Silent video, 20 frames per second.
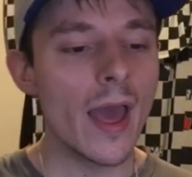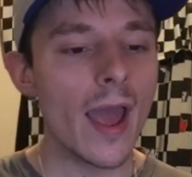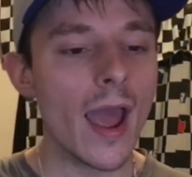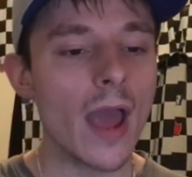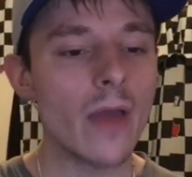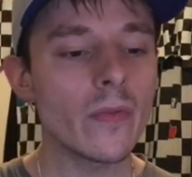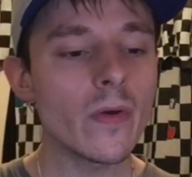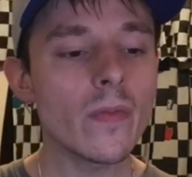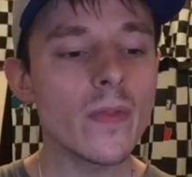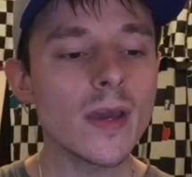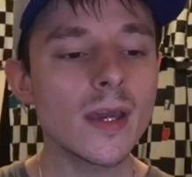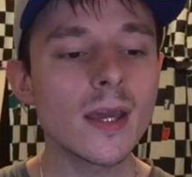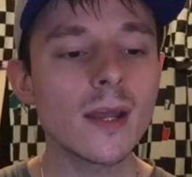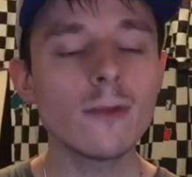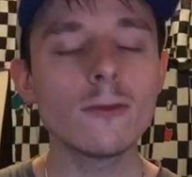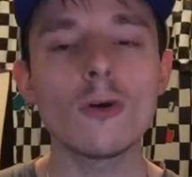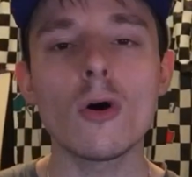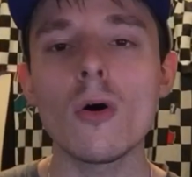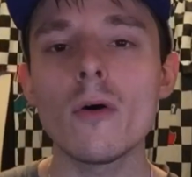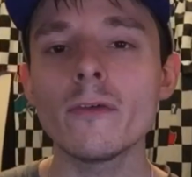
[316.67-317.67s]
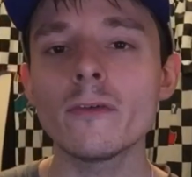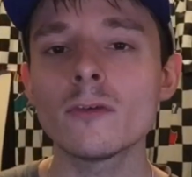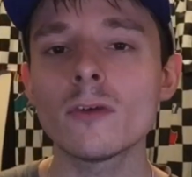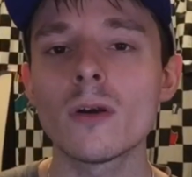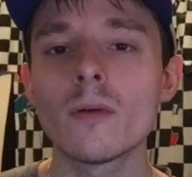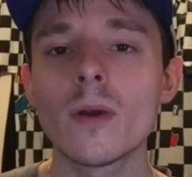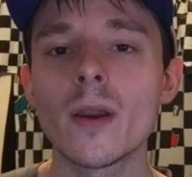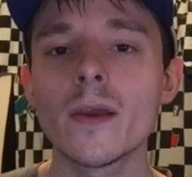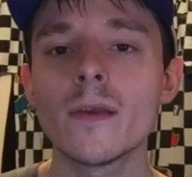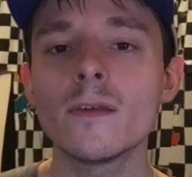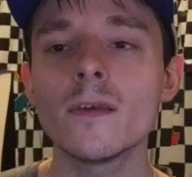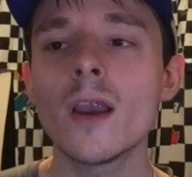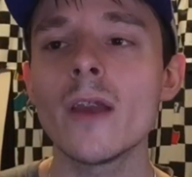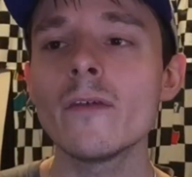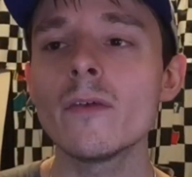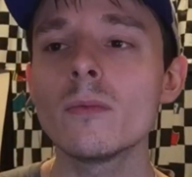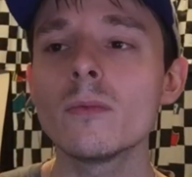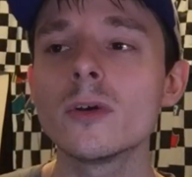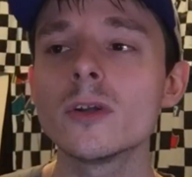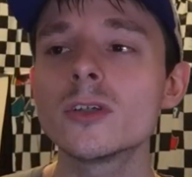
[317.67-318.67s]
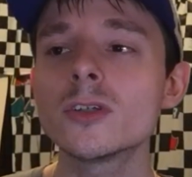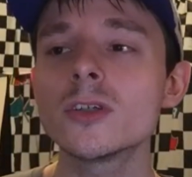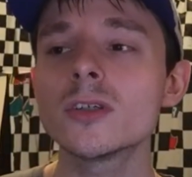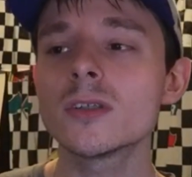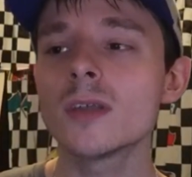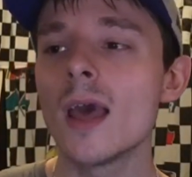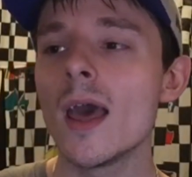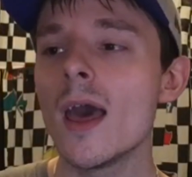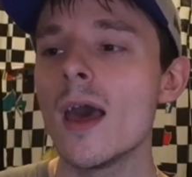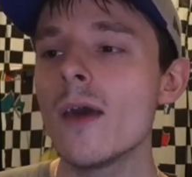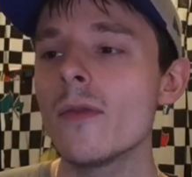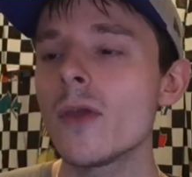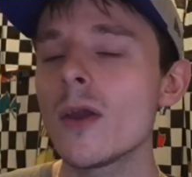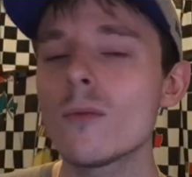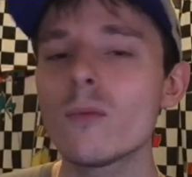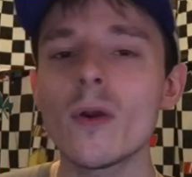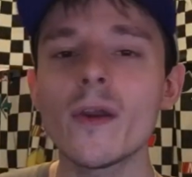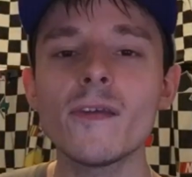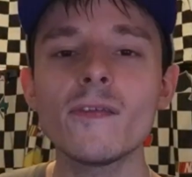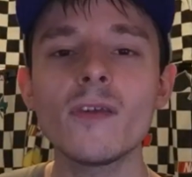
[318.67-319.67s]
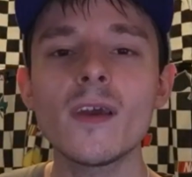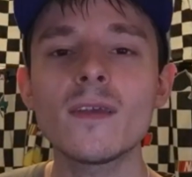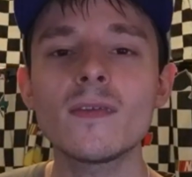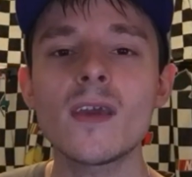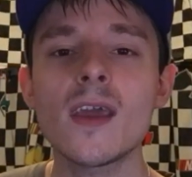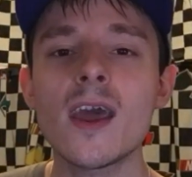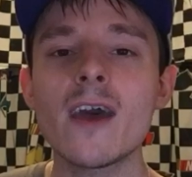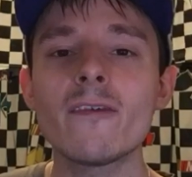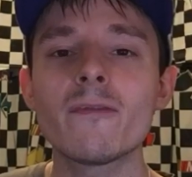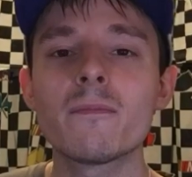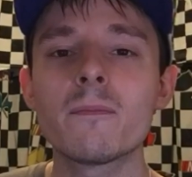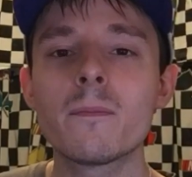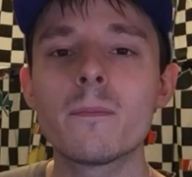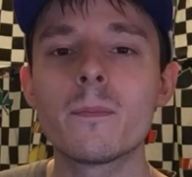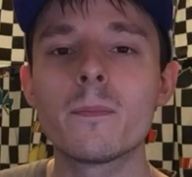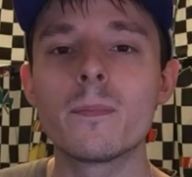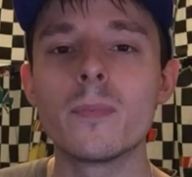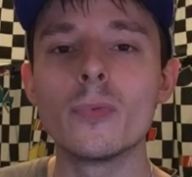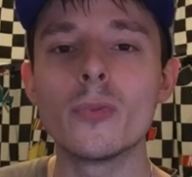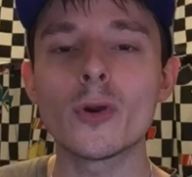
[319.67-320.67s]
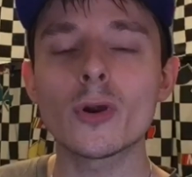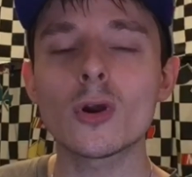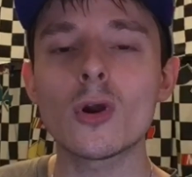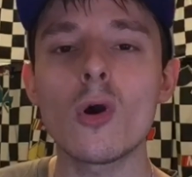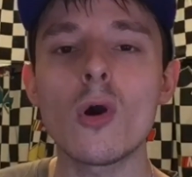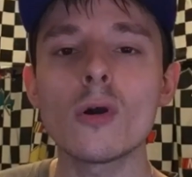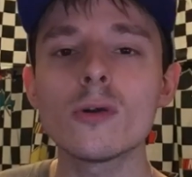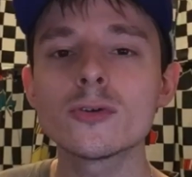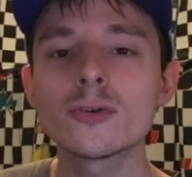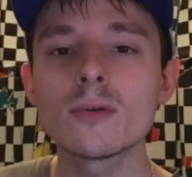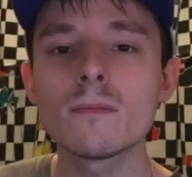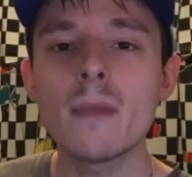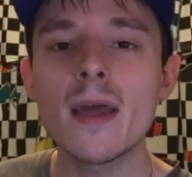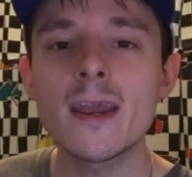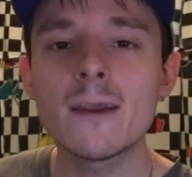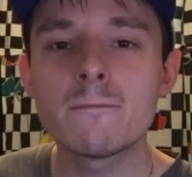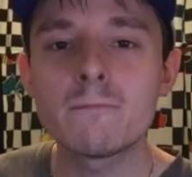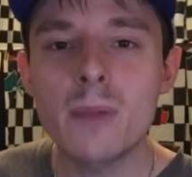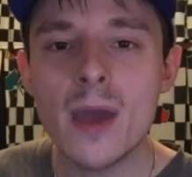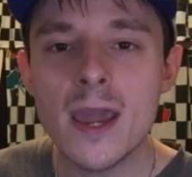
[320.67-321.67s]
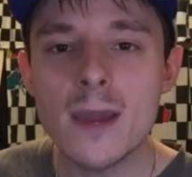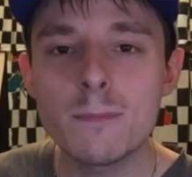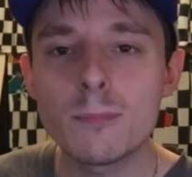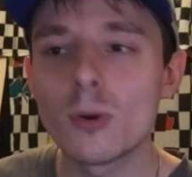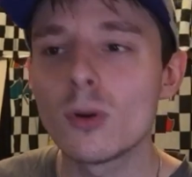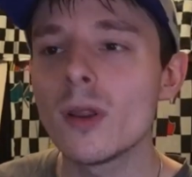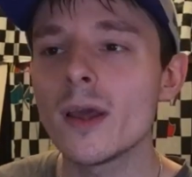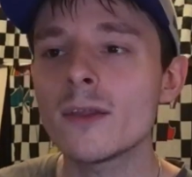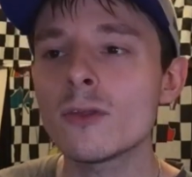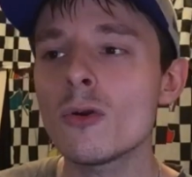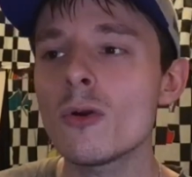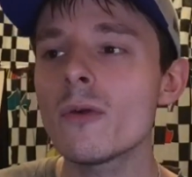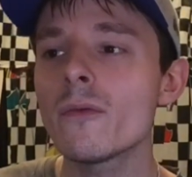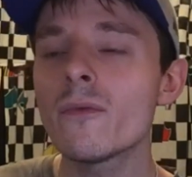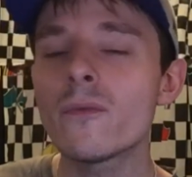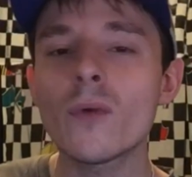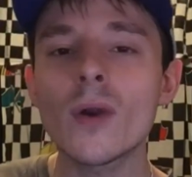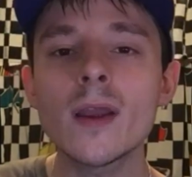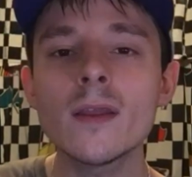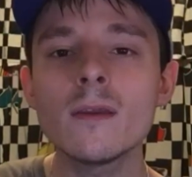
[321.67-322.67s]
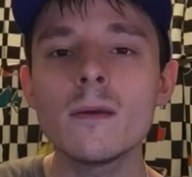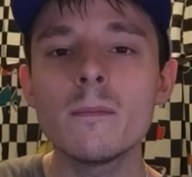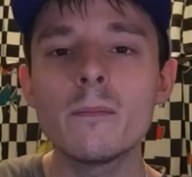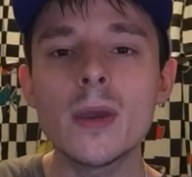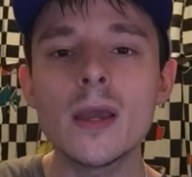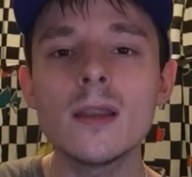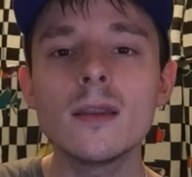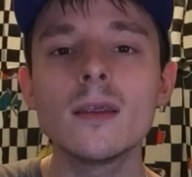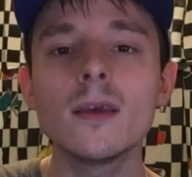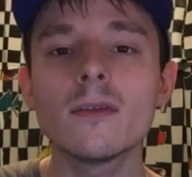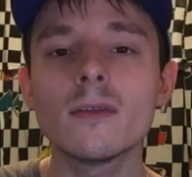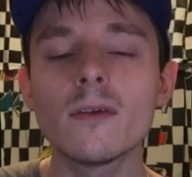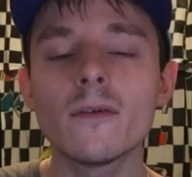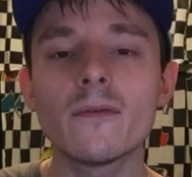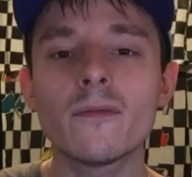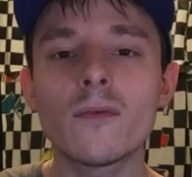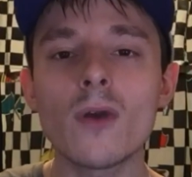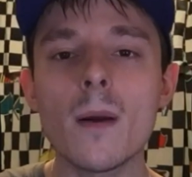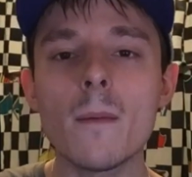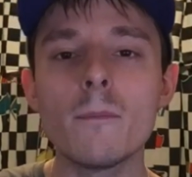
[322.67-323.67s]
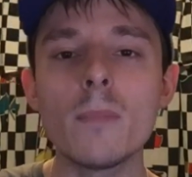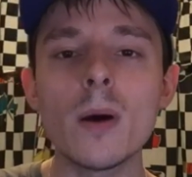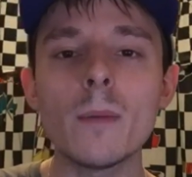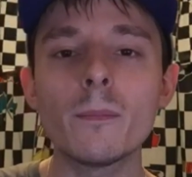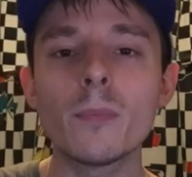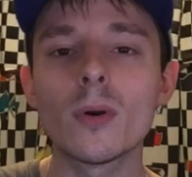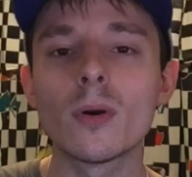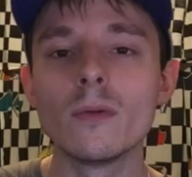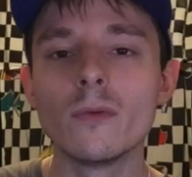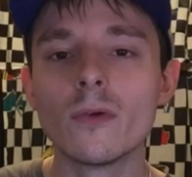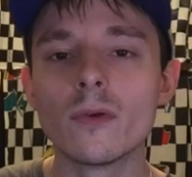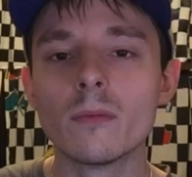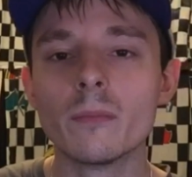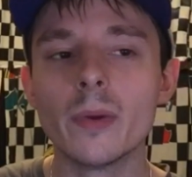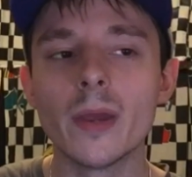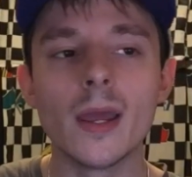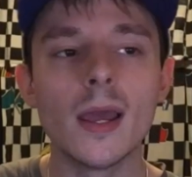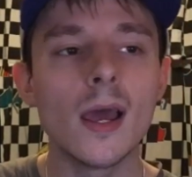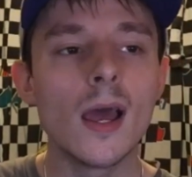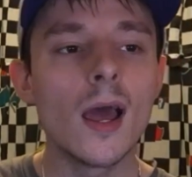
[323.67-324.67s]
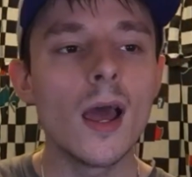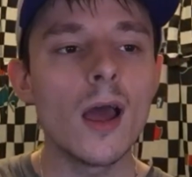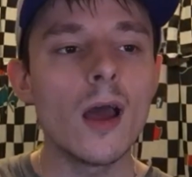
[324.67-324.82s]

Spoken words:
And then they get in the All-Star race, and everyone's just, they race like they have, their cars are made of paper, like they're afraid to bend the front bumper a little bit.